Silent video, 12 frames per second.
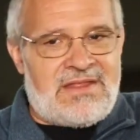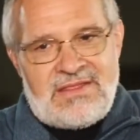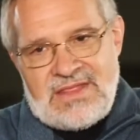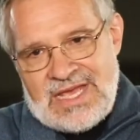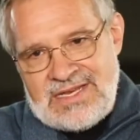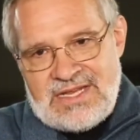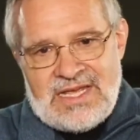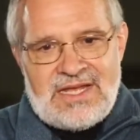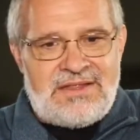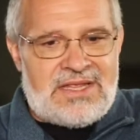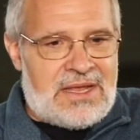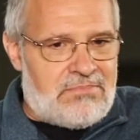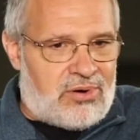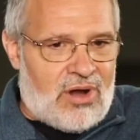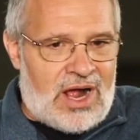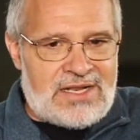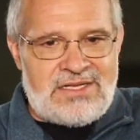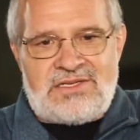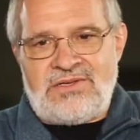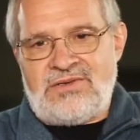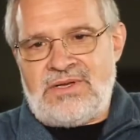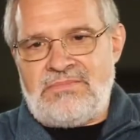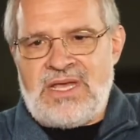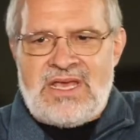They did. They brought it to him.
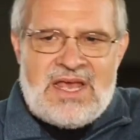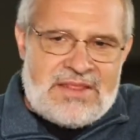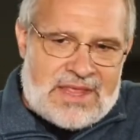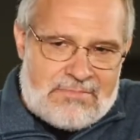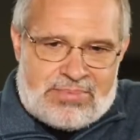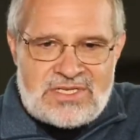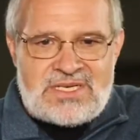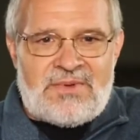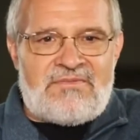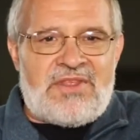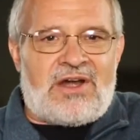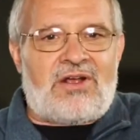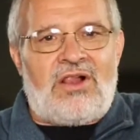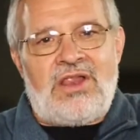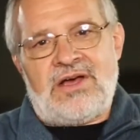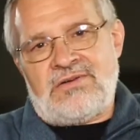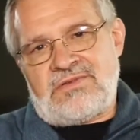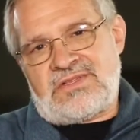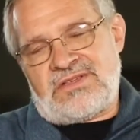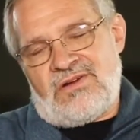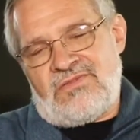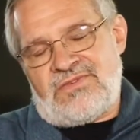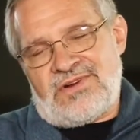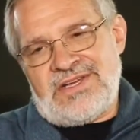They put some of their clothes
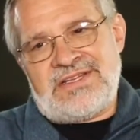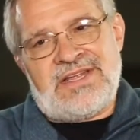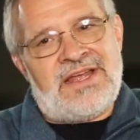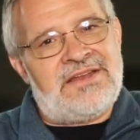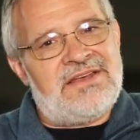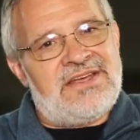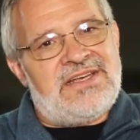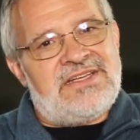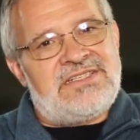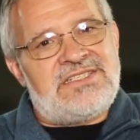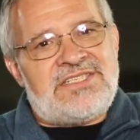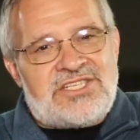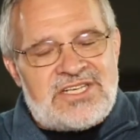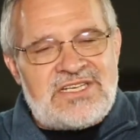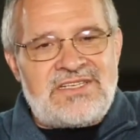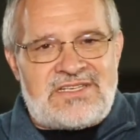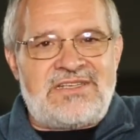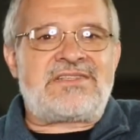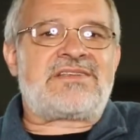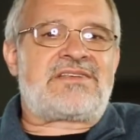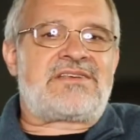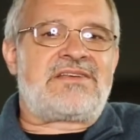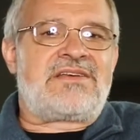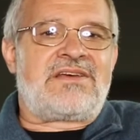over it, and
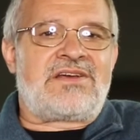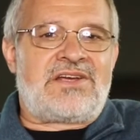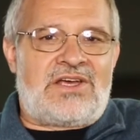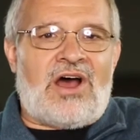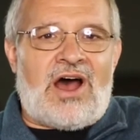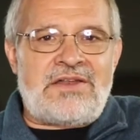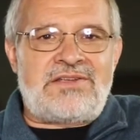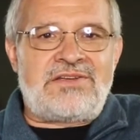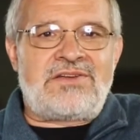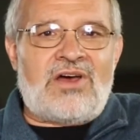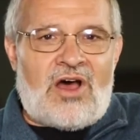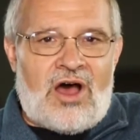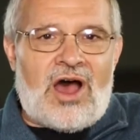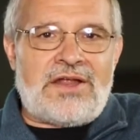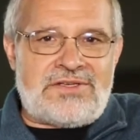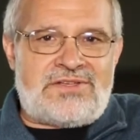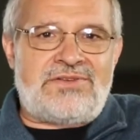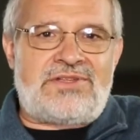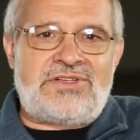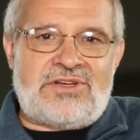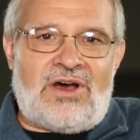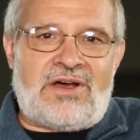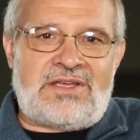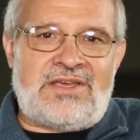Jesus got onto the
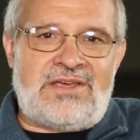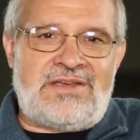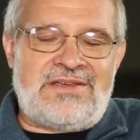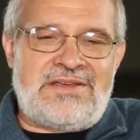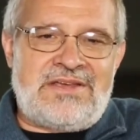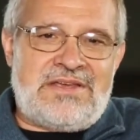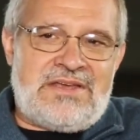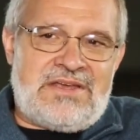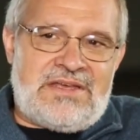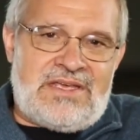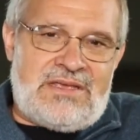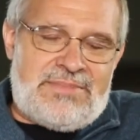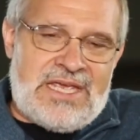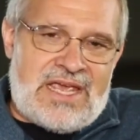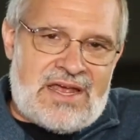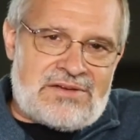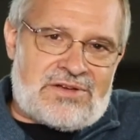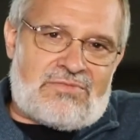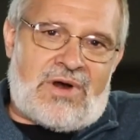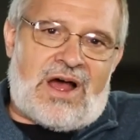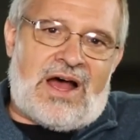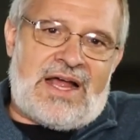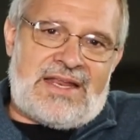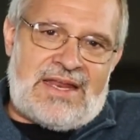donkey. He began to
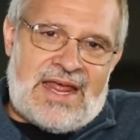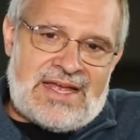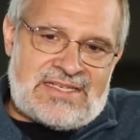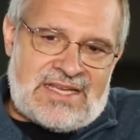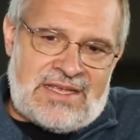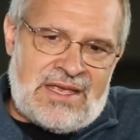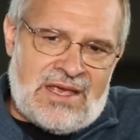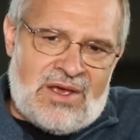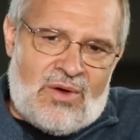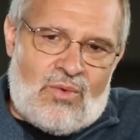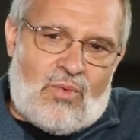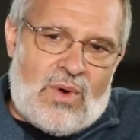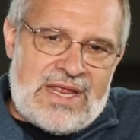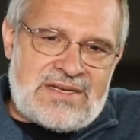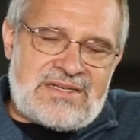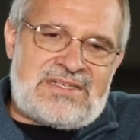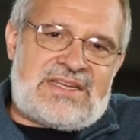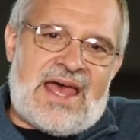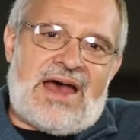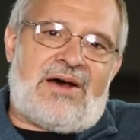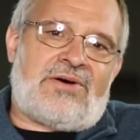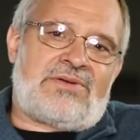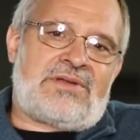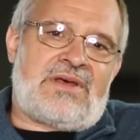ride, and as he went
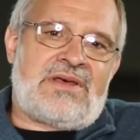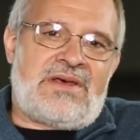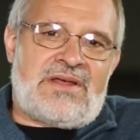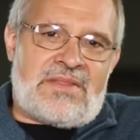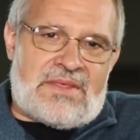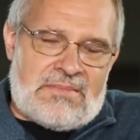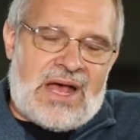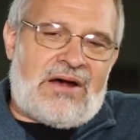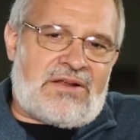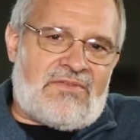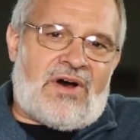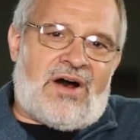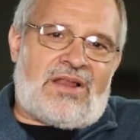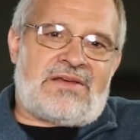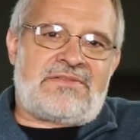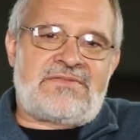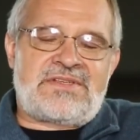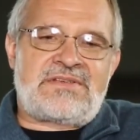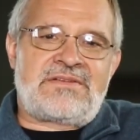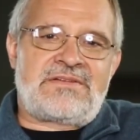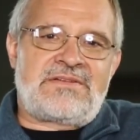down the Mount of Olives